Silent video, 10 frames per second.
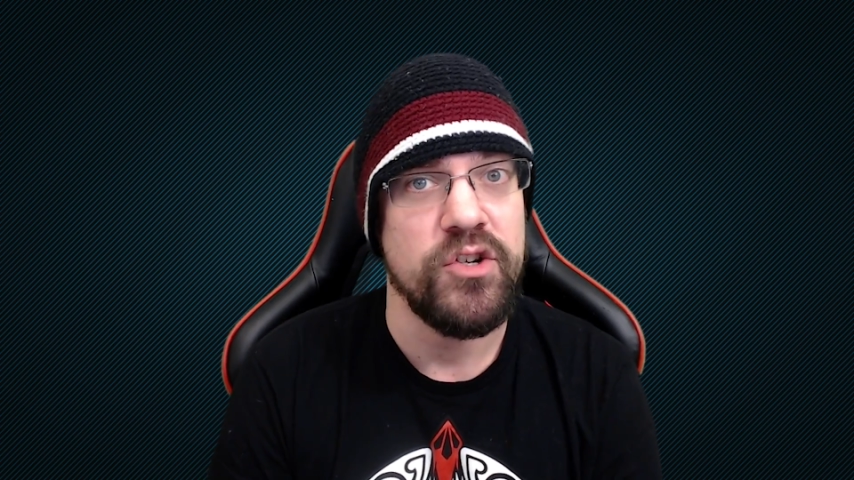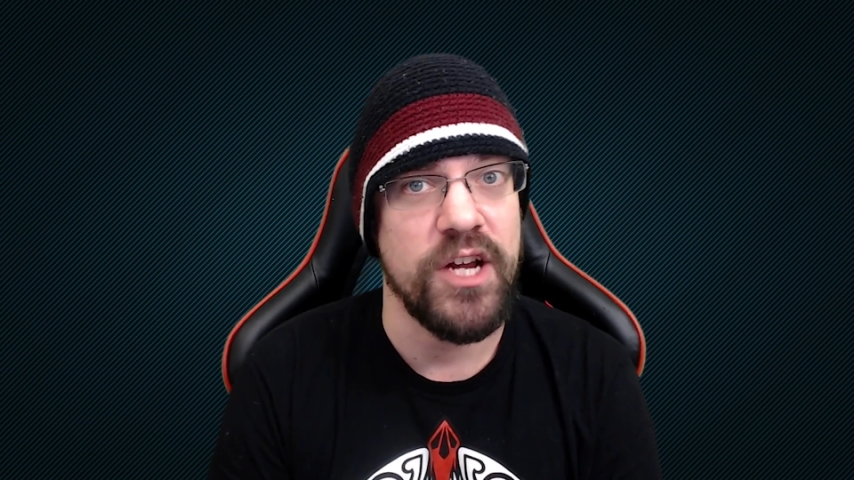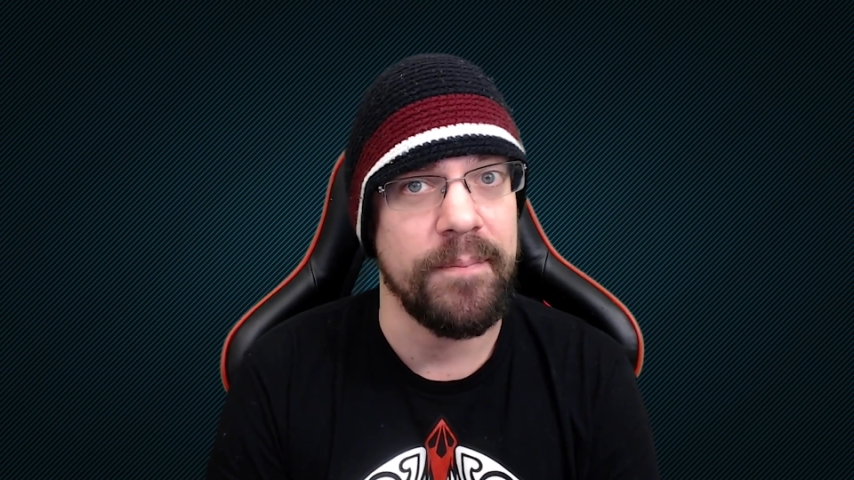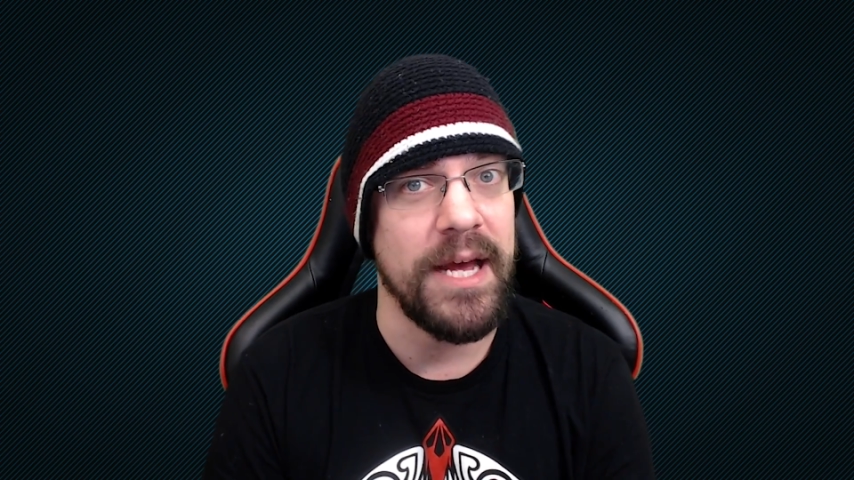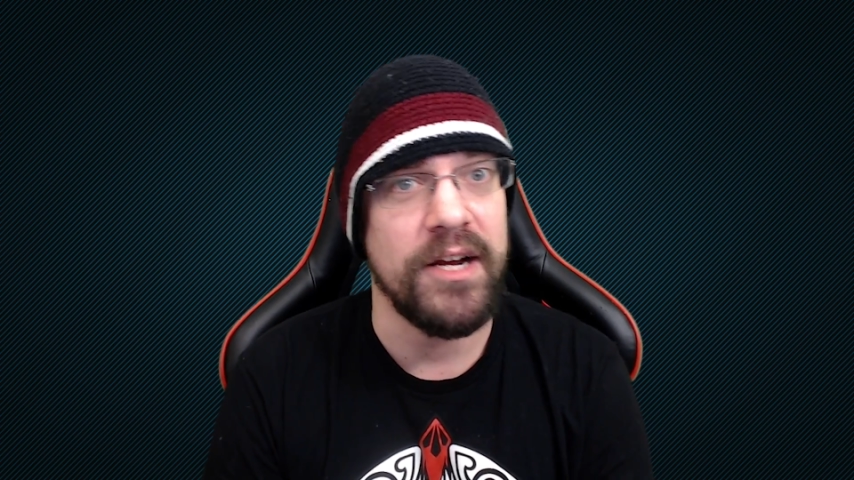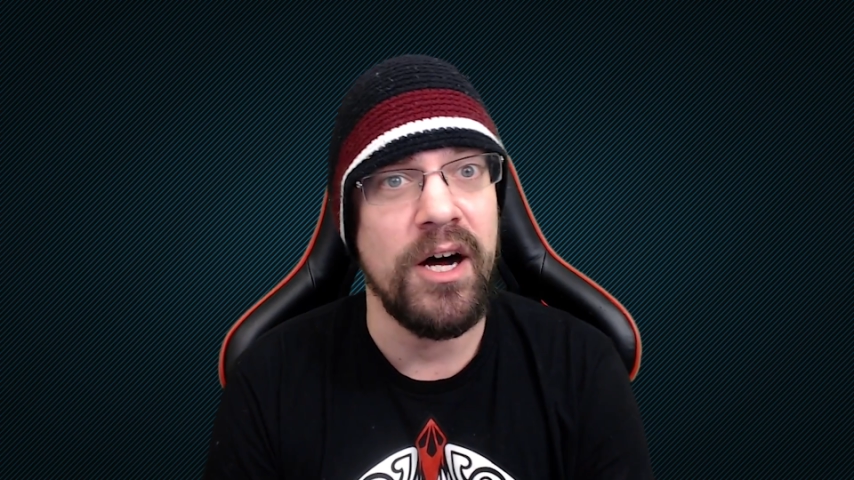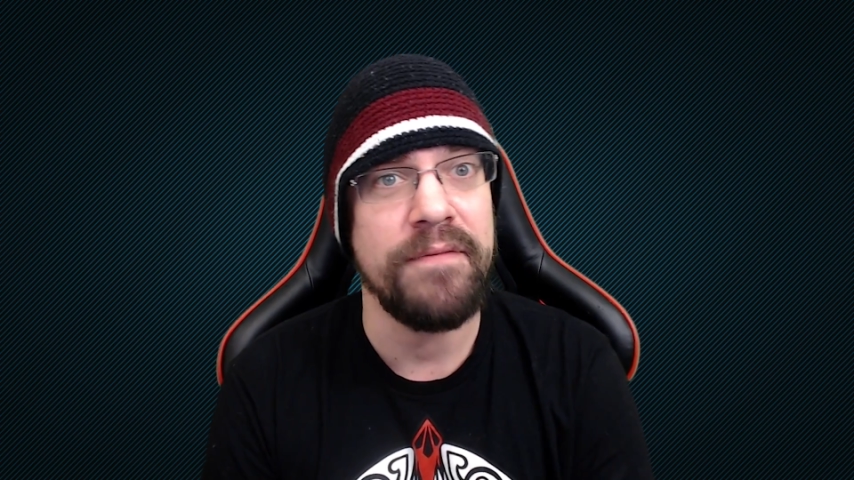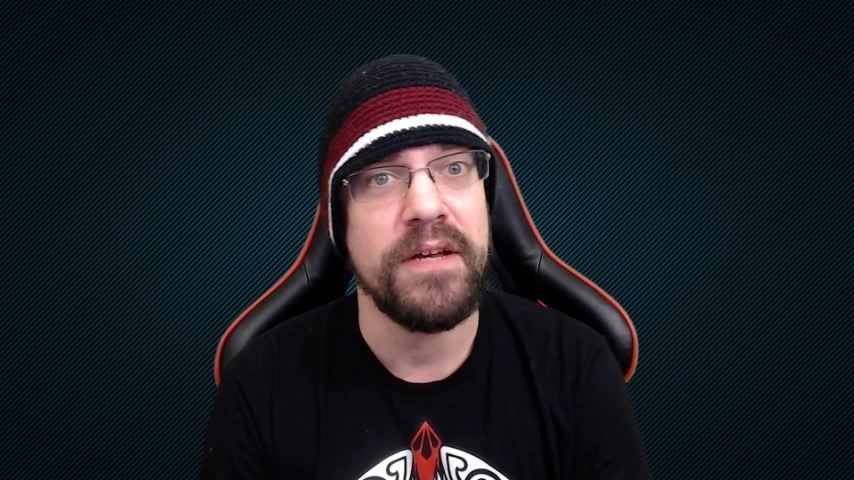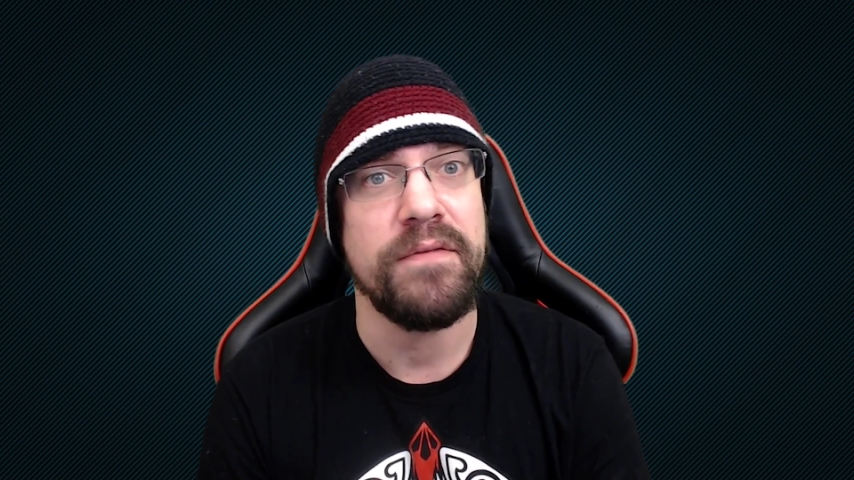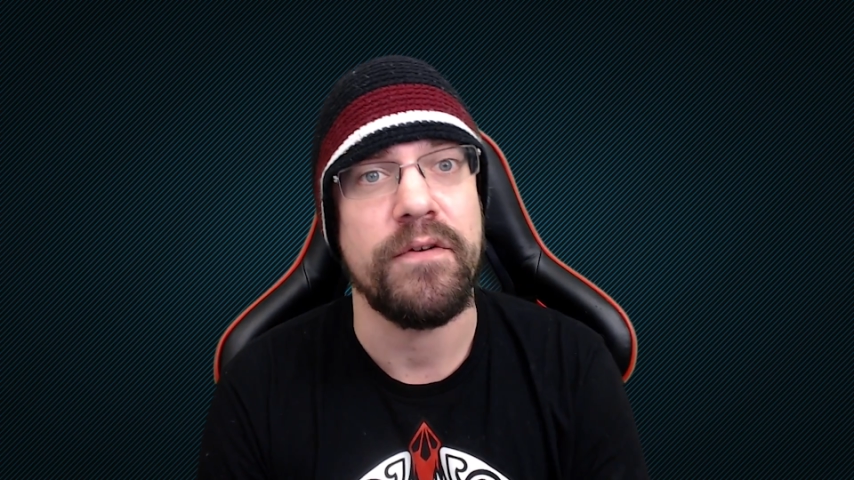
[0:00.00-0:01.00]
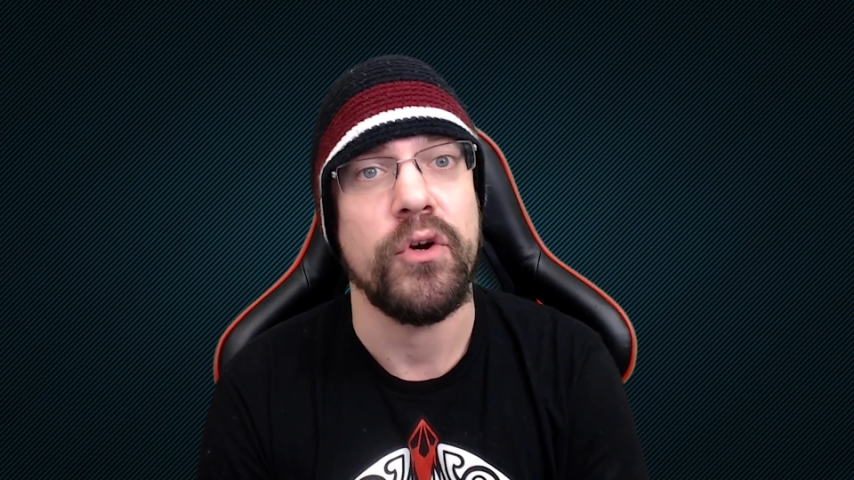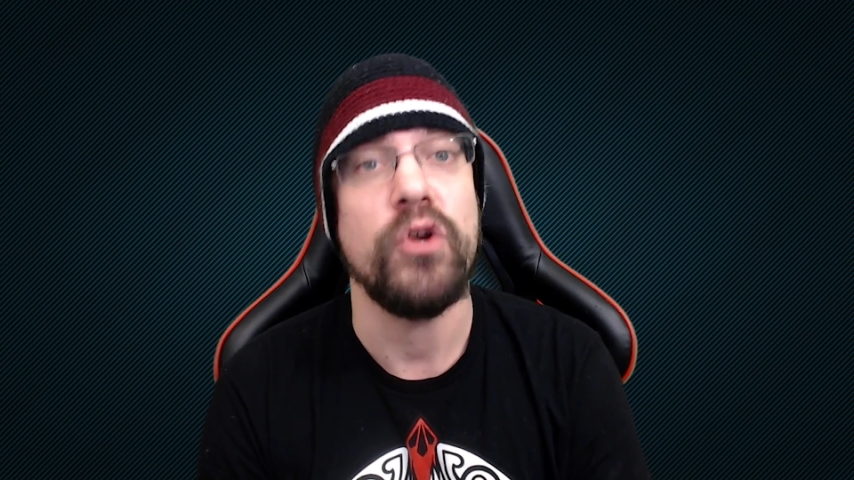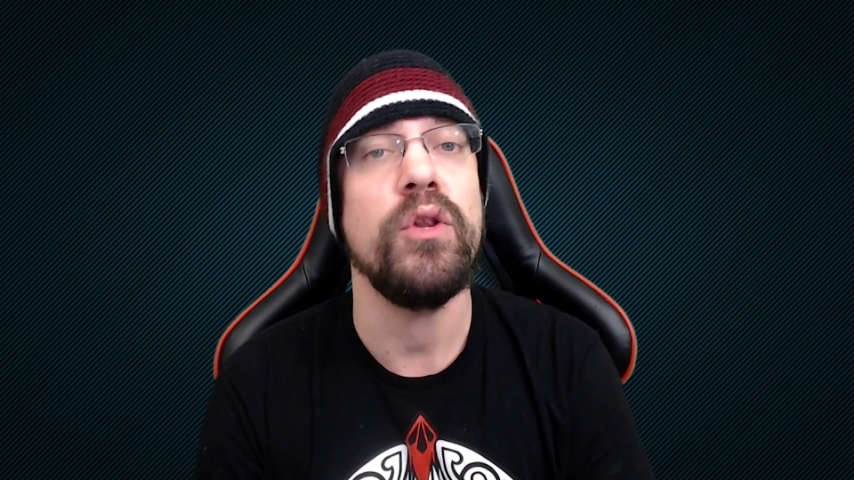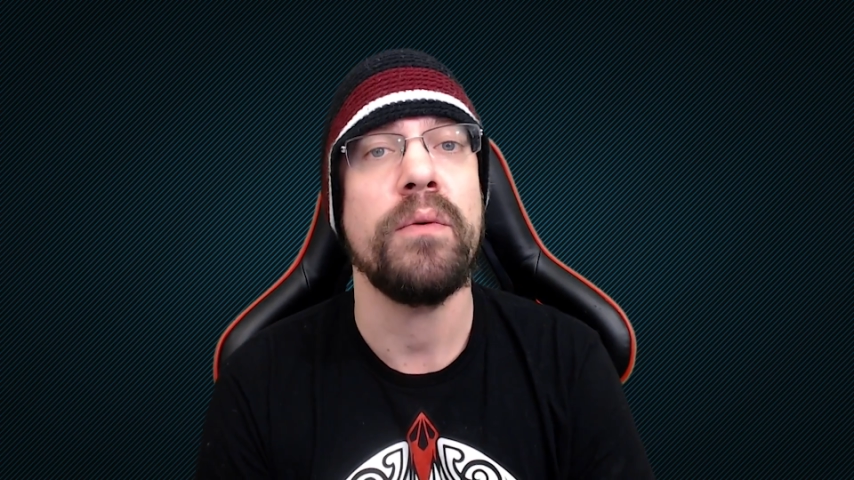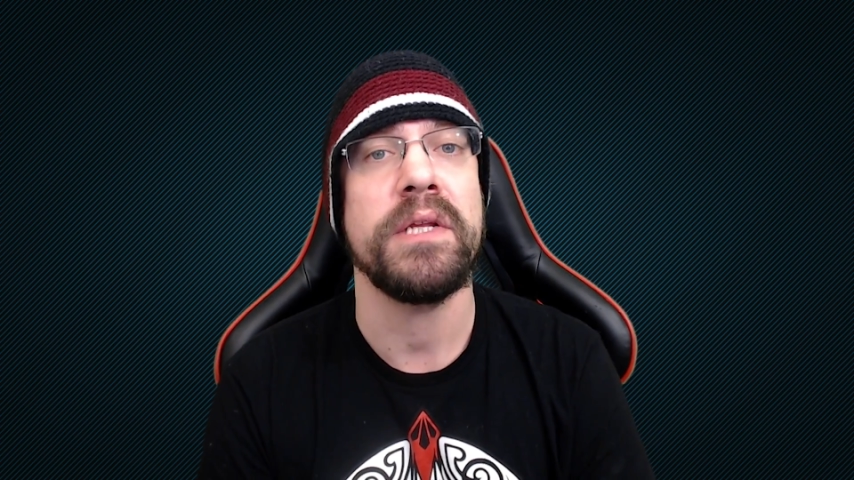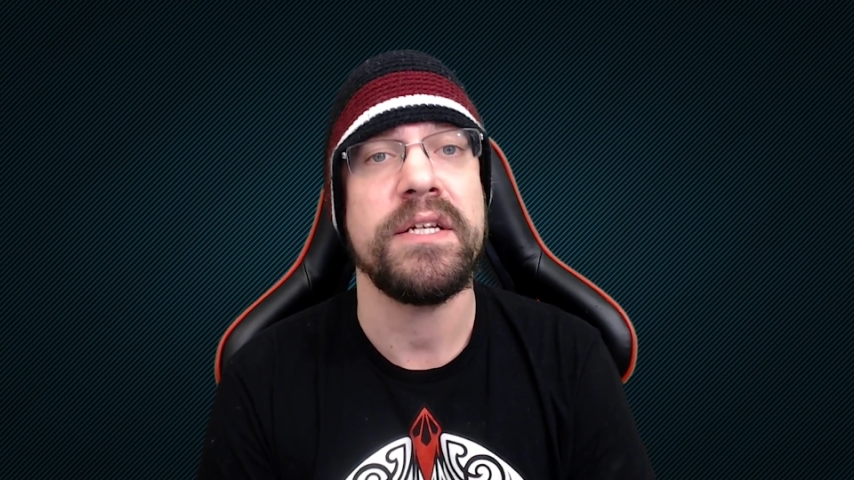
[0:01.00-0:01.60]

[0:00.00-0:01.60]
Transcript: Check back often for newly